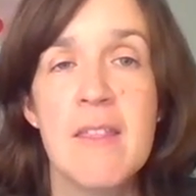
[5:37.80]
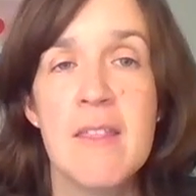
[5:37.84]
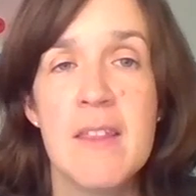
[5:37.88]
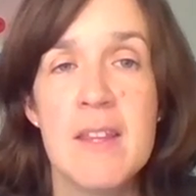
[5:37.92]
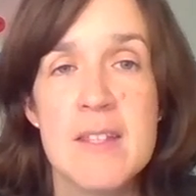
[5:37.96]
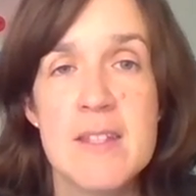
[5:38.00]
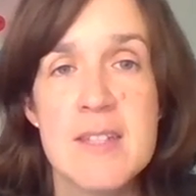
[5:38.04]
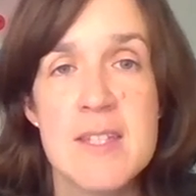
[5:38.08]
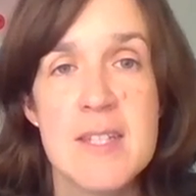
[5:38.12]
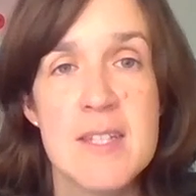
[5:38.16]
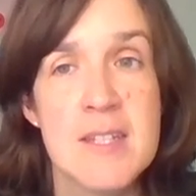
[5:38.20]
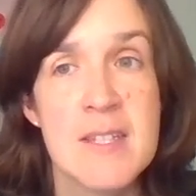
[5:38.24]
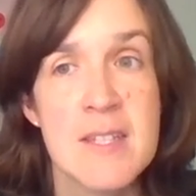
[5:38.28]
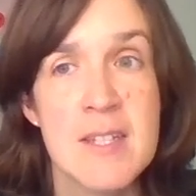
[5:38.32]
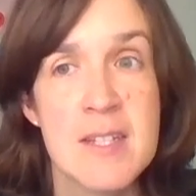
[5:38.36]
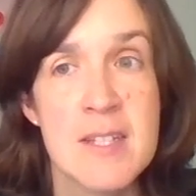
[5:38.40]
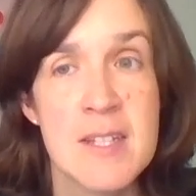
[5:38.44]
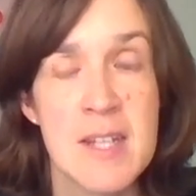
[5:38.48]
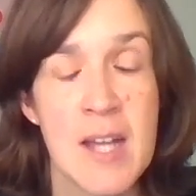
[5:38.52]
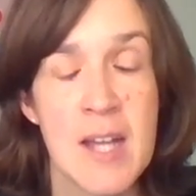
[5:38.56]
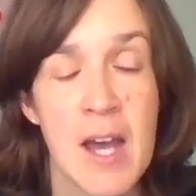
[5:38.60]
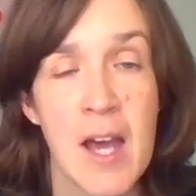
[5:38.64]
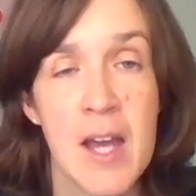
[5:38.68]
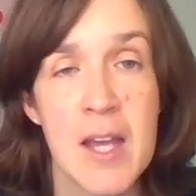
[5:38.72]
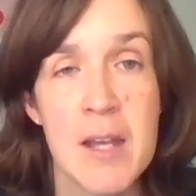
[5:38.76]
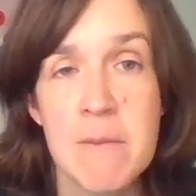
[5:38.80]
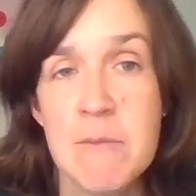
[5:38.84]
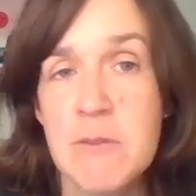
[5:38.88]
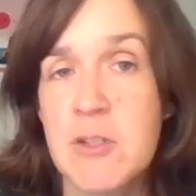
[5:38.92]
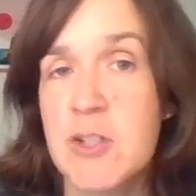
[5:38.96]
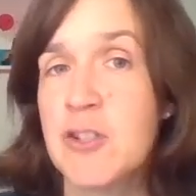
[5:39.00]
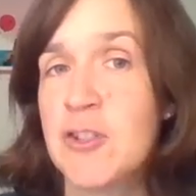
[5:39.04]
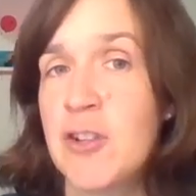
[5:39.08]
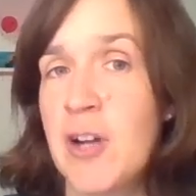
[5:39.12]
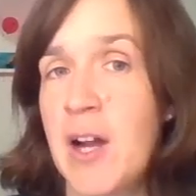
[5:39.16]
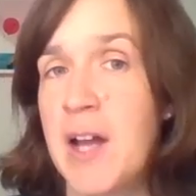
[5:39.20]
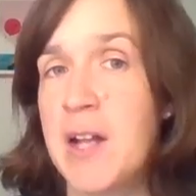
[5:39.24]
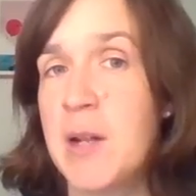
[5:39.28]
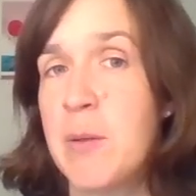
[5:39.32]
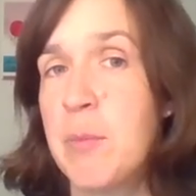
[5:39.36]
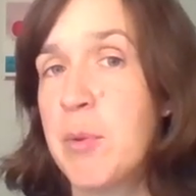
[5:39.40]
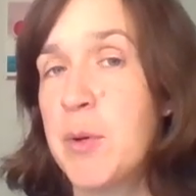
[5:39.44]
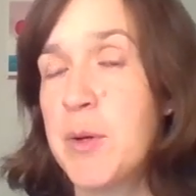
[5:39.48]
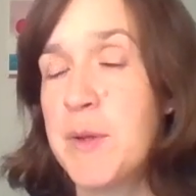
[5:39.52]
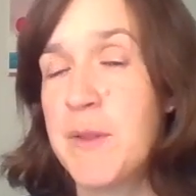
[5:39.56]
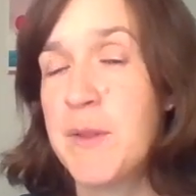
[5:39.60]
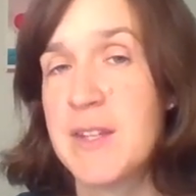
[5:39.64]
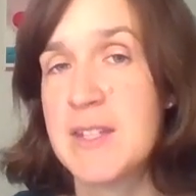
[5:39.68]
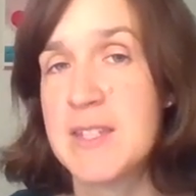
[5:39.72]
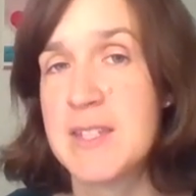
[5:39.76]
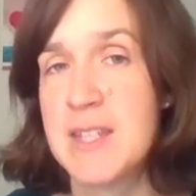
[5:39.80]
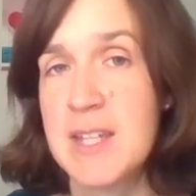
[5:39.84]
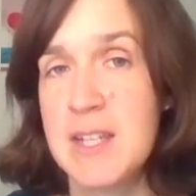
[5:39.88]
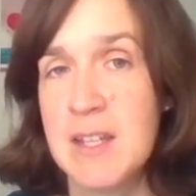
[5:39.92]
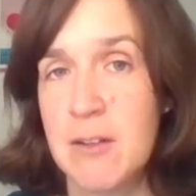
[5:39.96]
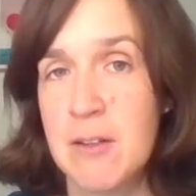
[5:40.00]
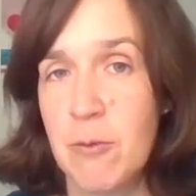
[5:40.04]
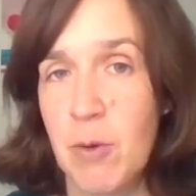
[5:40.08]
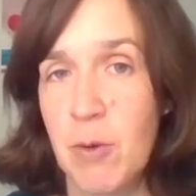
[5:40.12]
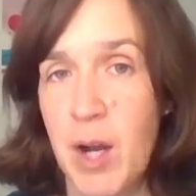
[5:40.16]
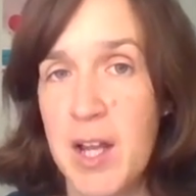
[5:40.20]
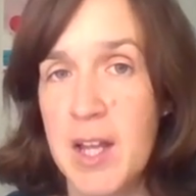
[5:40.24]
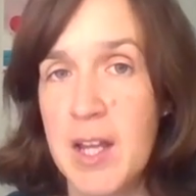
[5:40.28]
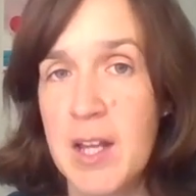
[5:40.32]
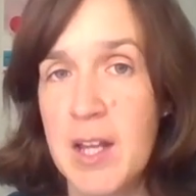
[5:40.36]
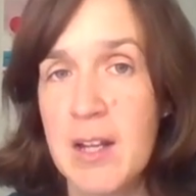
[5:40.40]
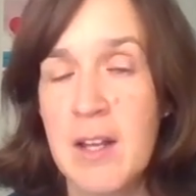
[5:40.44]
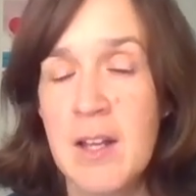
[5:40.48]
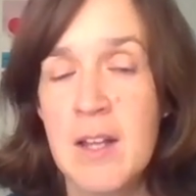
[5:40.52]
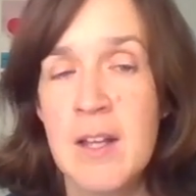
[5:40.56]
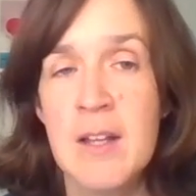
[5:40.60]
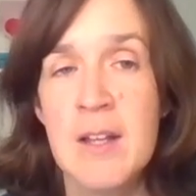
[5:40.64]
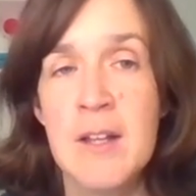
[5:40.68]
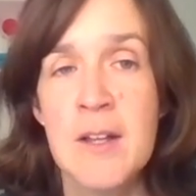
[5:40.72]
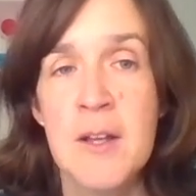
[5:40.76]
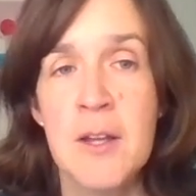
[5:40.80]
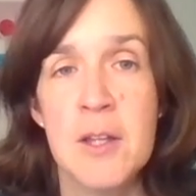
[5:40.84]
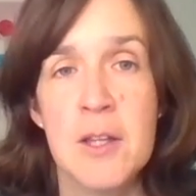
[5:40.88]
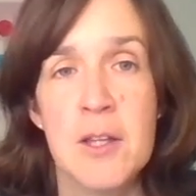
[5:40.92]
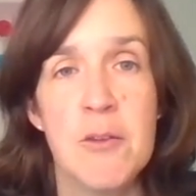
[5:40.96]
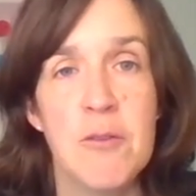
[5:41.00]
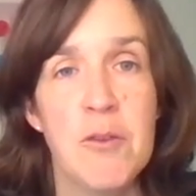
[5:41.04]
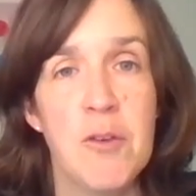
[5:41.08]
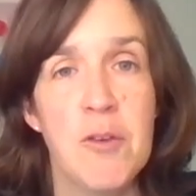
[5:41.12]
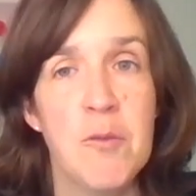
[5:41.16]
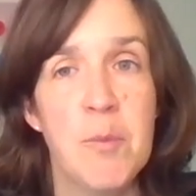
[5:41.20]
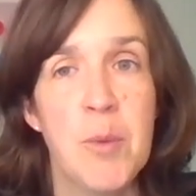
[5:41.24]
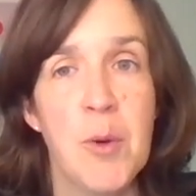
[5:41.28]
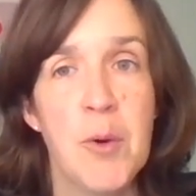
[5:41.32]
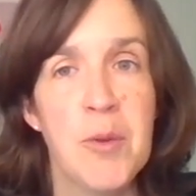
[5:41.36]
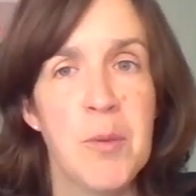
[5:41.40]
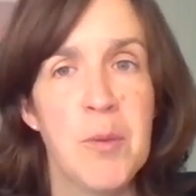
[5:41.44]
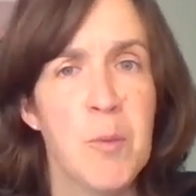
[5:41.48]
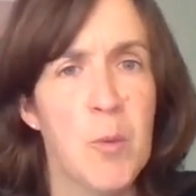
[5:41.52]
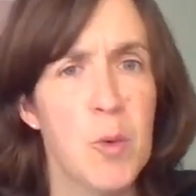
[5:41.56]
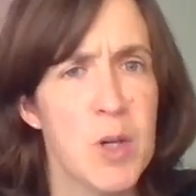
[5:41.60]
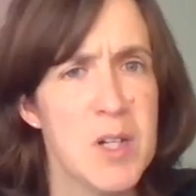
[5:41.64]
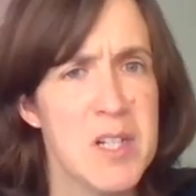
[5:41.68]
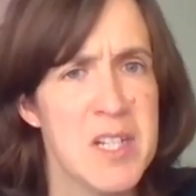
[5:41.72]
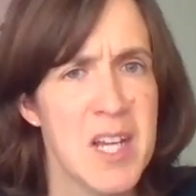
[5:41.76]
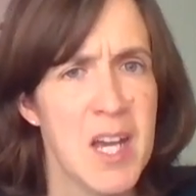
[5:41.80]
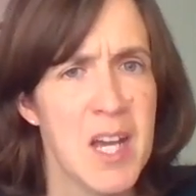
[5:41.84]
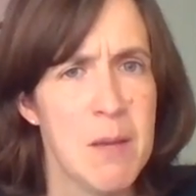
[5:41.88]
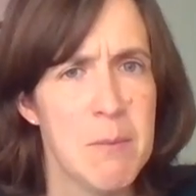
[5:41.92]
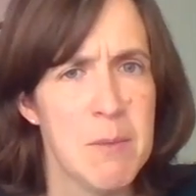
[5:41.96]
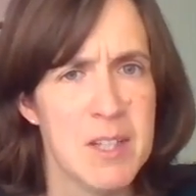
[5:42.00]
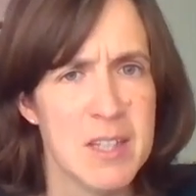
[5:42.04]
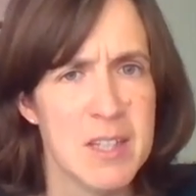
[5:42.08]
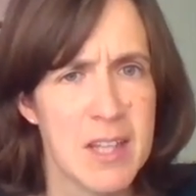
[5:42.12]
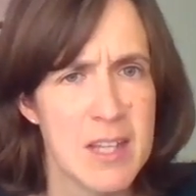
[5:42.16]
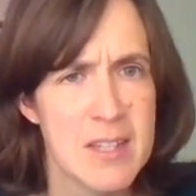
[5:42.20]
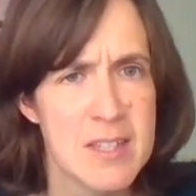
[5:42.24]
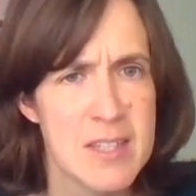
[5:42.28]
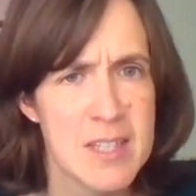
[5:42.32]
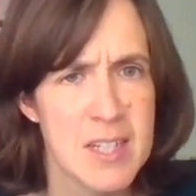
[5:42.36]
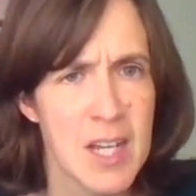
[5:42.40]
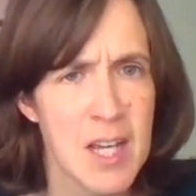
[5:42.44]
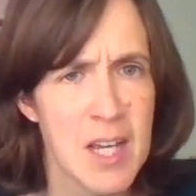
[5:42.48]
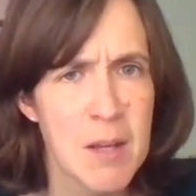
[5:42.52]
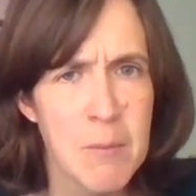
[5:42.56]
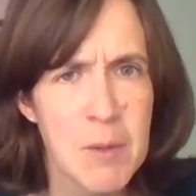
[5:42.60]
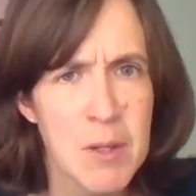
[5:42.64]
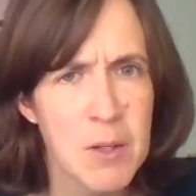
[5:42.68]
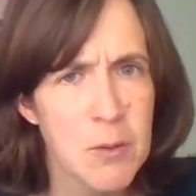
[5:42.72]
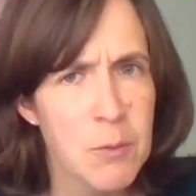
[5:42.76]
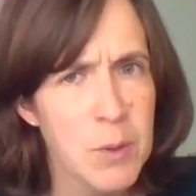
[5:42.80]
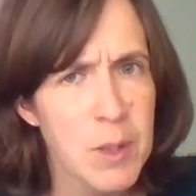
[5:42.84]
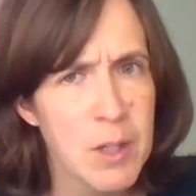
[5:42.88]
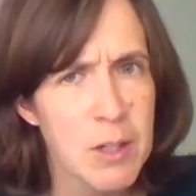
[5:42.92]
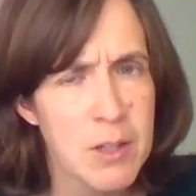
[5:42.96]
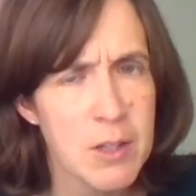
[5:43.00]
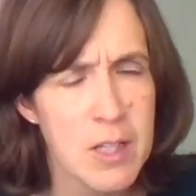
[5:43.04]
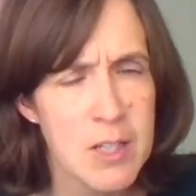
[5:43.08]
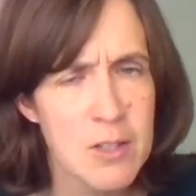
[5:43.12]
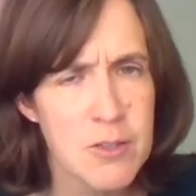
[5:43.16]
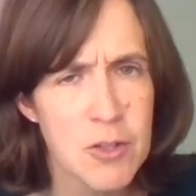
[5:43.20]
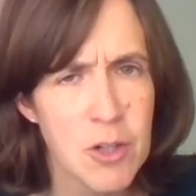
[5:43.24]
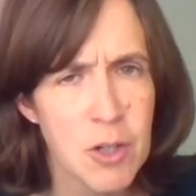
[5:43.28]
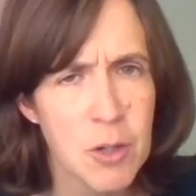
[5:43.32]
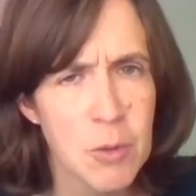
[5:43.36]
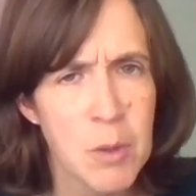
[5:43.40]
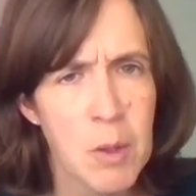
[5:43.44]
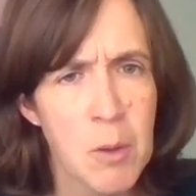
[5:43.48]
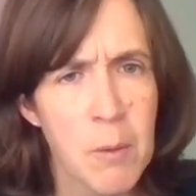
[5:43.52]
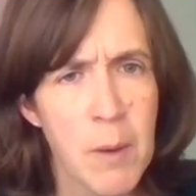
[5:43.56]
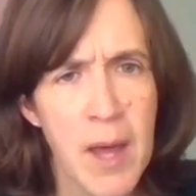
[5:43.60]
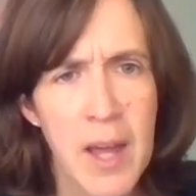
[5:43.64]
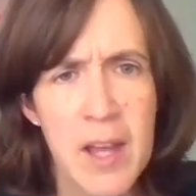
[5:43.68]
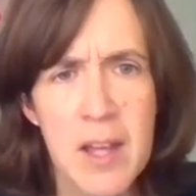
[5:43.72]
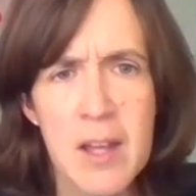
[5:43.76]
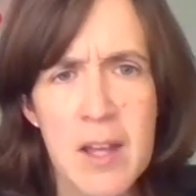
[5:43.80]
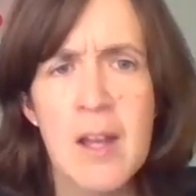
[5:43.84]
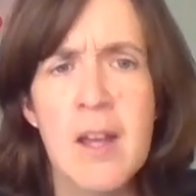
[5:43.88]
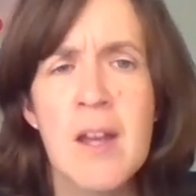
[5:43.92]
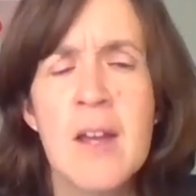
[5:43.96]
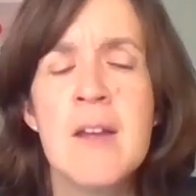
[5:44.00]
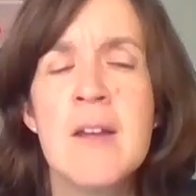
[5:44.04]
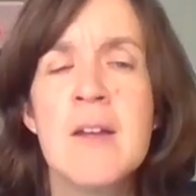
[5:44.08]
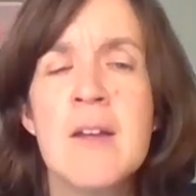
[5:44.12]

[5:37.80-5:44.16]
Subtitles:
This is the time to try to put this in, right? You have both more time and less time in a weirdly screwy way.